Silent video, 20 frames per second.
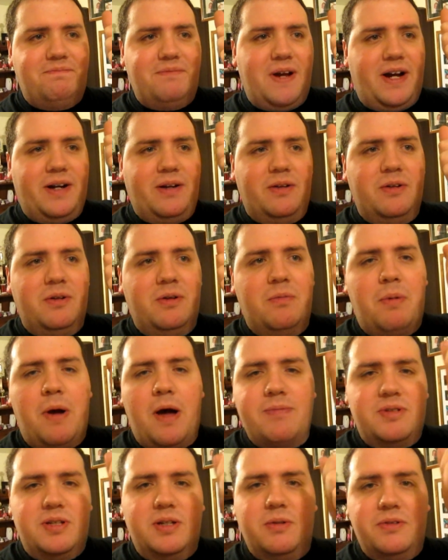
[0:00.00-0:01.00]
I don't know,
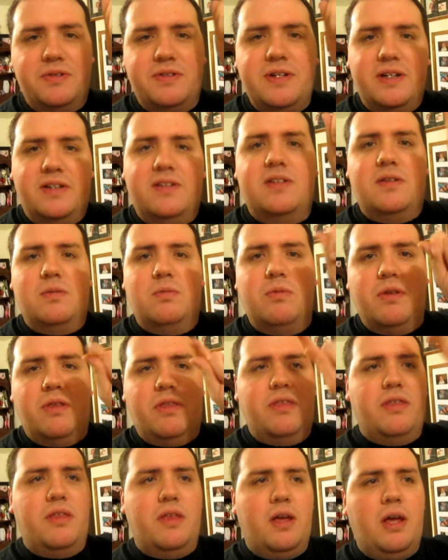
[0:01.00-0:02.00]
popsicle sticks
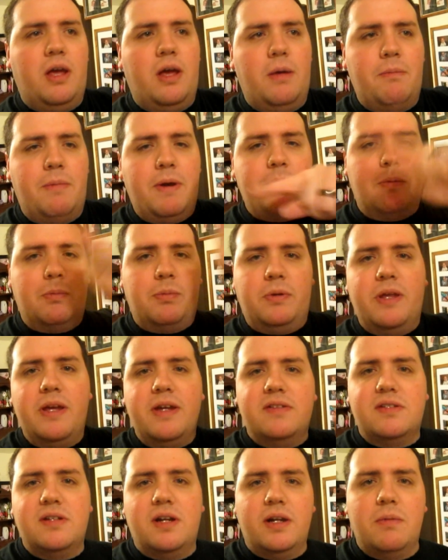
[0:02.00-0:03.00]
with um, paper
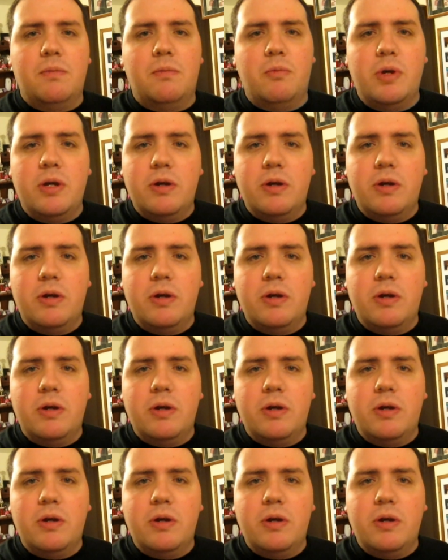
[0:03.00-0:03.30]
plates on them.